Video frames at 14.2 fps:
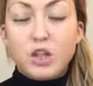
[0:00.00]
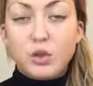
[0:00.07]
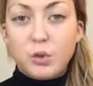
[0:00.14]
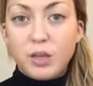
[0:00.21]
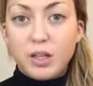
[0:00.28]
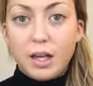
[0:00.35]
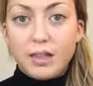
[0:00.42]

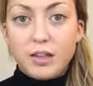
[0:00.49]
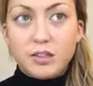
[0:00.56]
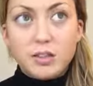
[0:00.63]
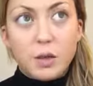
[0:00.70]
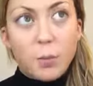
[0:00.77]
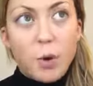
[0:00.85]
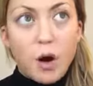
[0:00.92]
You can get
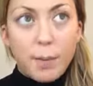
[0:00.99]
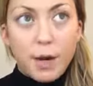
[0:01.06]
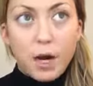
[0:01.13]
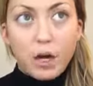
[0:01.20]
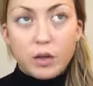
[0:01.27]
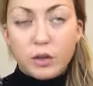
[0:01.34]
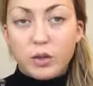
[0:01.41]
these at
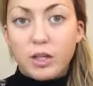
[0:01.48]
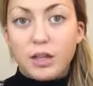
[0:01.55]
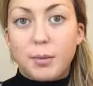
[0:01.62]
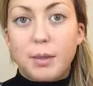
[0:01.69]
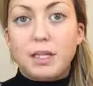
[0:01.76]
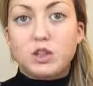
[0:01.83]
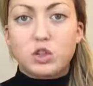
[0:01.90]
Walmart, you can get
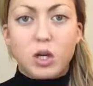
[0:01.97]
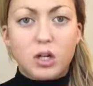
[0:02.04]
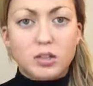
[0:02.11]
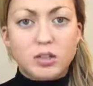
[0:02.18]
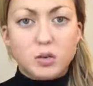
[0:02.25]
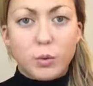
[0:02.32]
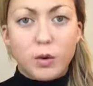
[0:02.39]
them at
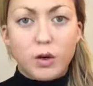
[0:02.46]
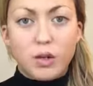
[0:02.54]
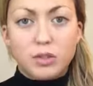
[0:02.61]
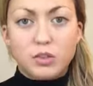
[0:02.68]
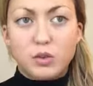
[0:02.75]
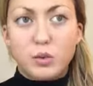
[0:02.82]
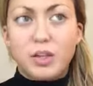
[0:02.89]

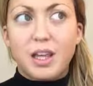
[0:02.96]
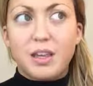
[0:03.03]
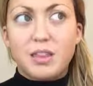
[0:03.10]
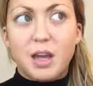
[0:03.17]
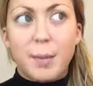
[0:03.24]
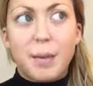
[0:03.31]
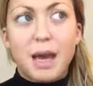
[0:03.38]
drugstores, you can
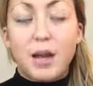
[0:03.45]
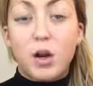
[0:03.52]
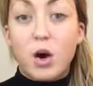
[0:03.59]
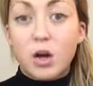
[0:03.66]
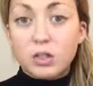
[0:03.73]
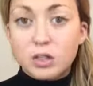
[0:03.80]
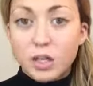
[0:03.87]
get them at
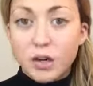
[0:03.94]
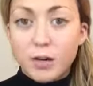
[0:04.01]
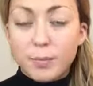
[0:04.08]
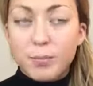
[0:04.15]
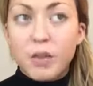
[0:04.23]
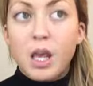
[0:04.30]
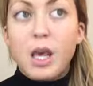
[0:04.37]
Ulta,